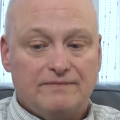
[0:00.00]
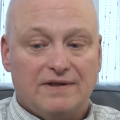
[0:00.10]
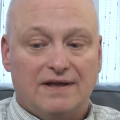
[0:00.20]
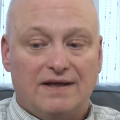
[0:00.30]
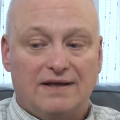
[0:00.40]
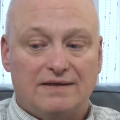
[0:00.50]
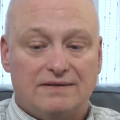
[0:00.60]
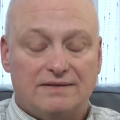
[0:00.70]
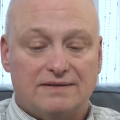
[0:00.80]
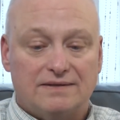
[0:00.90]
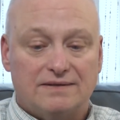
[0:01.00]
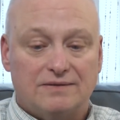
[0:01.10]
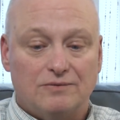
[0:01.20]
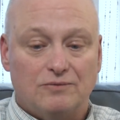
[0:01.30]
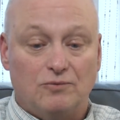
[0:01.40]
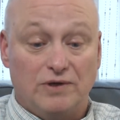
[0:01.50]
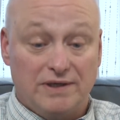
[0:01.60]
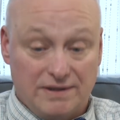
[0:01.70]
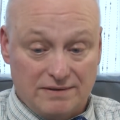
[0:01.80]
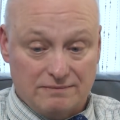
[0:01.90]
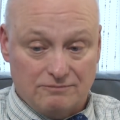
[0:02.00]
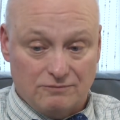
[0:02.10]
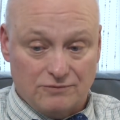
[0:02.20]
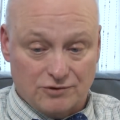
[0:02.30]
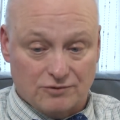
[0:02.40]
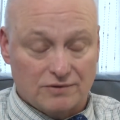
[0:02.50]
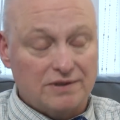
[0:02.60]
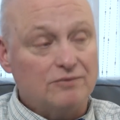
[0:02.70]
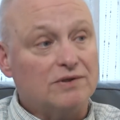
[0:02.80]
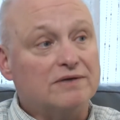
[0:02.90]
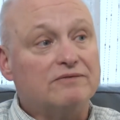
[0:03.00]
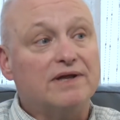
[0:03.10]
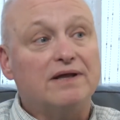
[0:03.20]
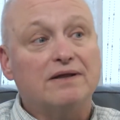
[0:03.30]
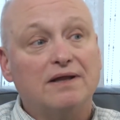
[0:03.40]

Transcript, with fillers: And we, certainly. We'll live that.